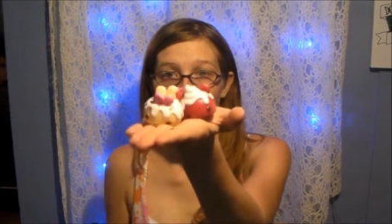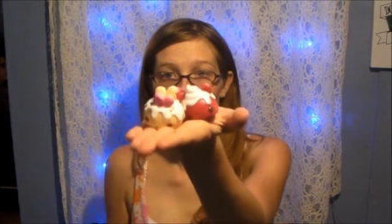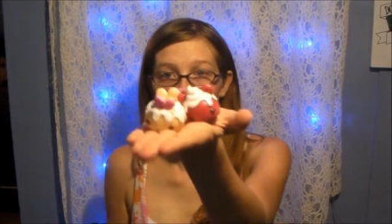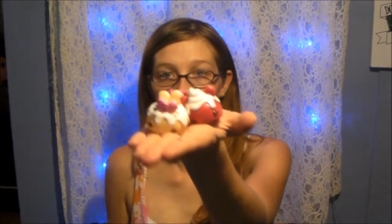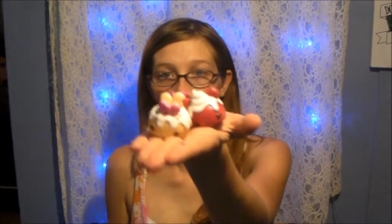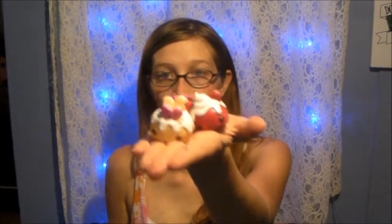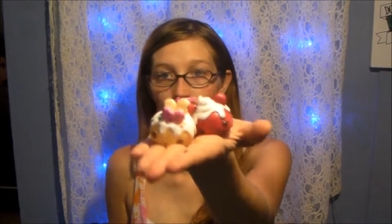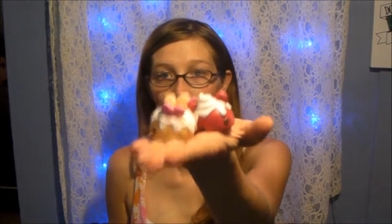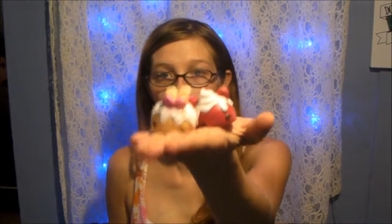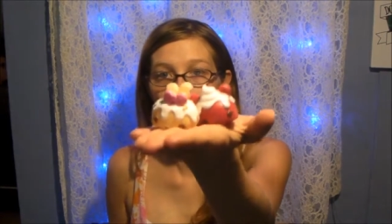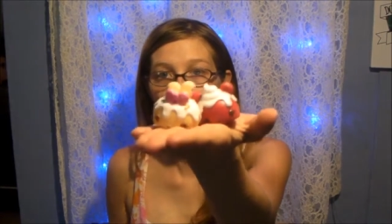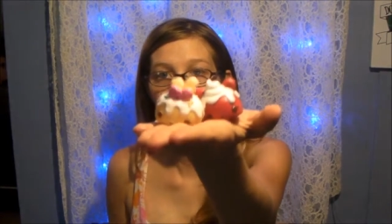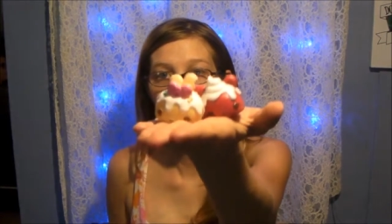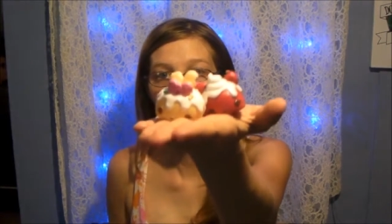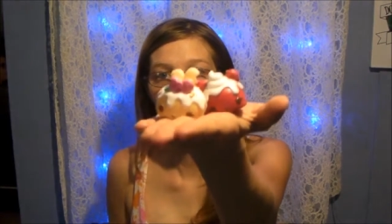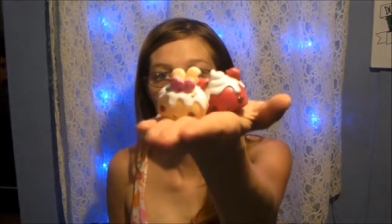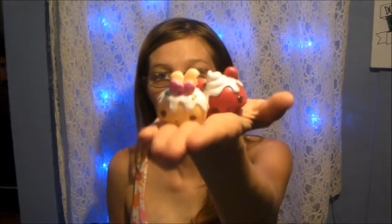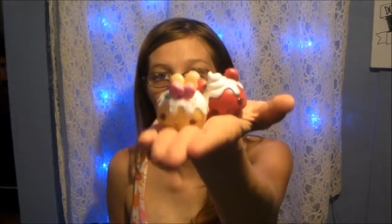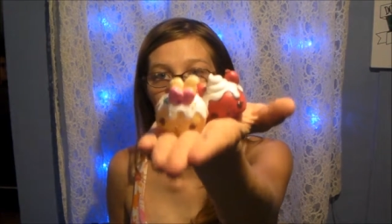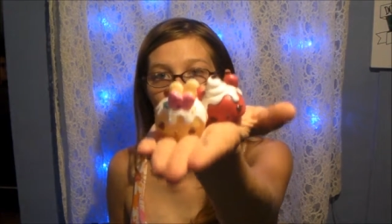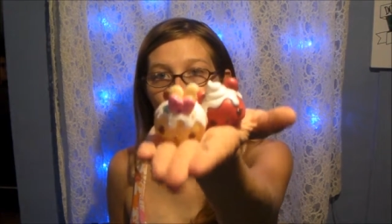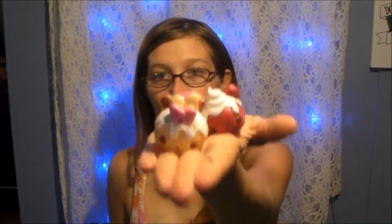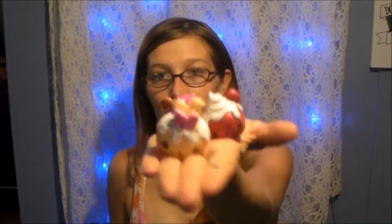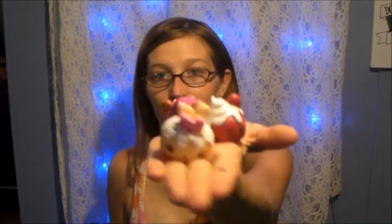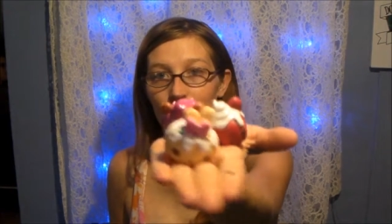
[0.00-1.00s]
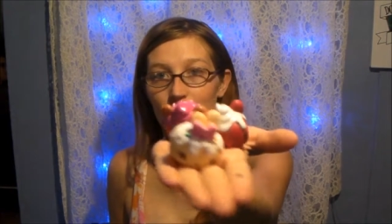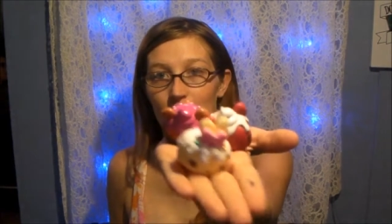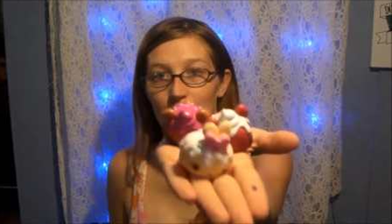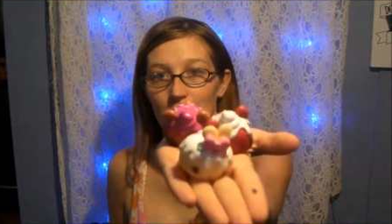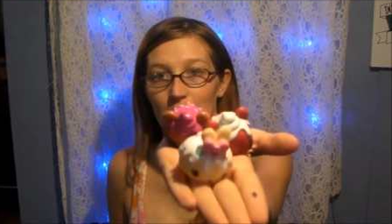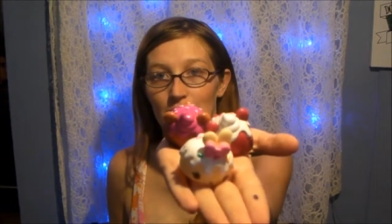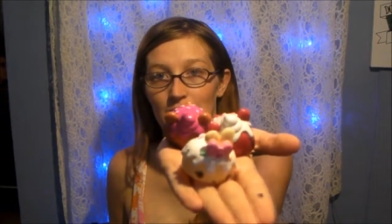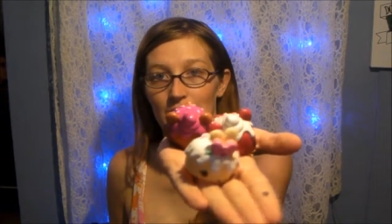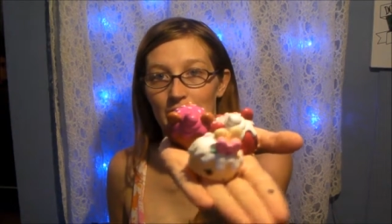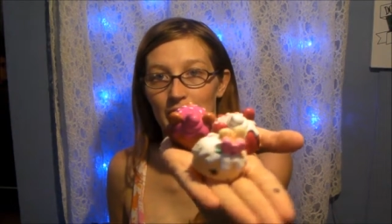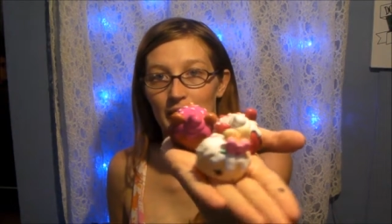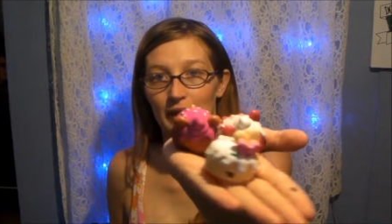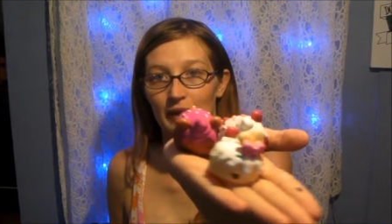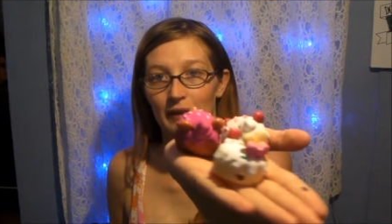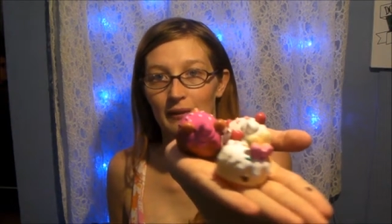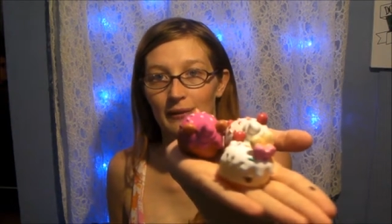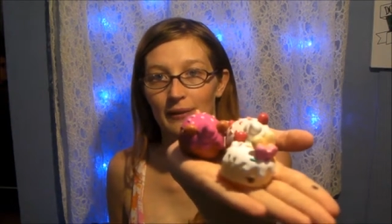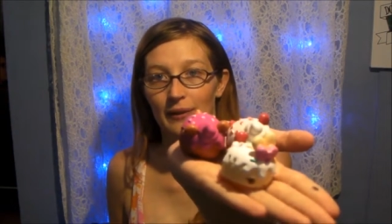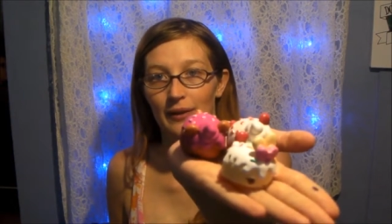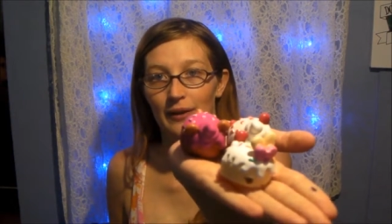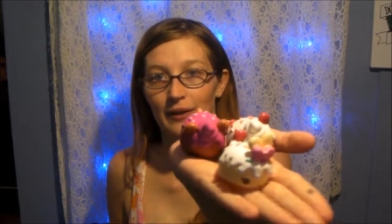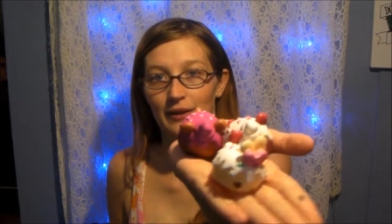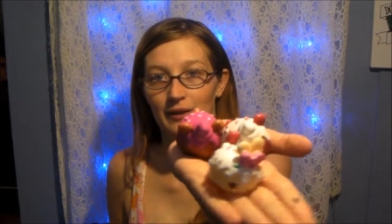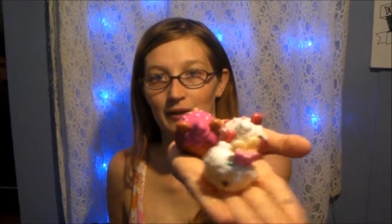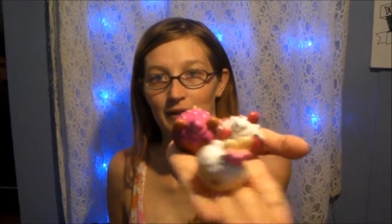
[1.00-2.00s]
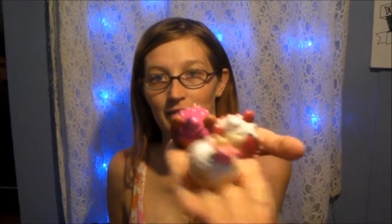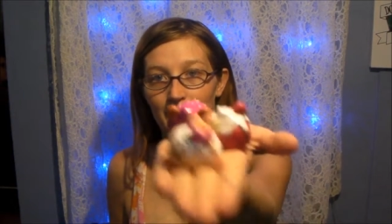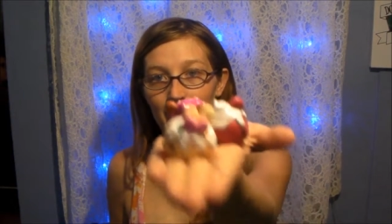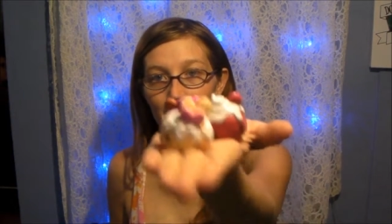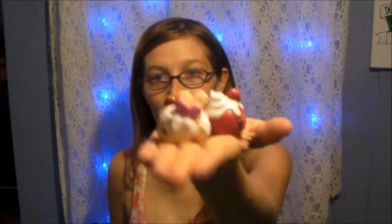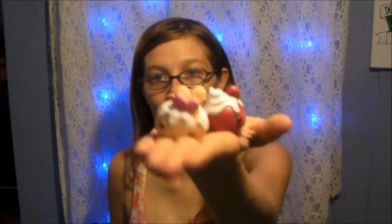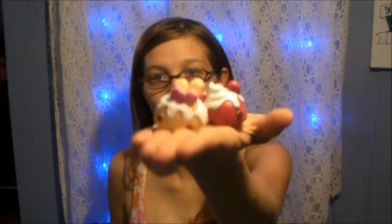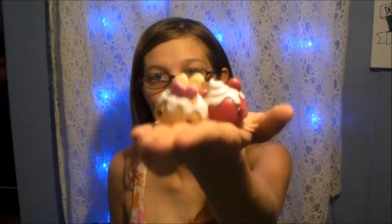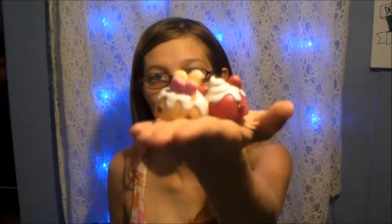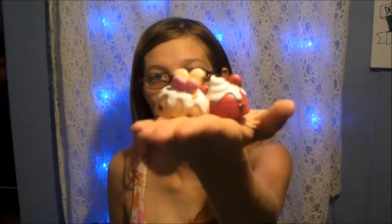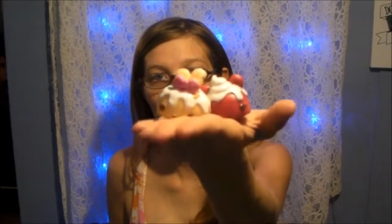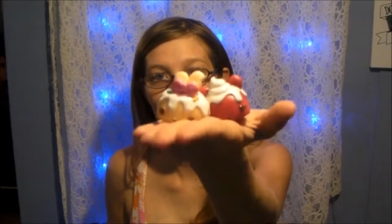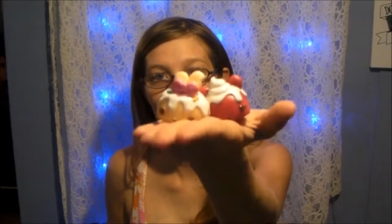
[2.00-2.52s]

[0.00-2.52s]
All of the squishy ones.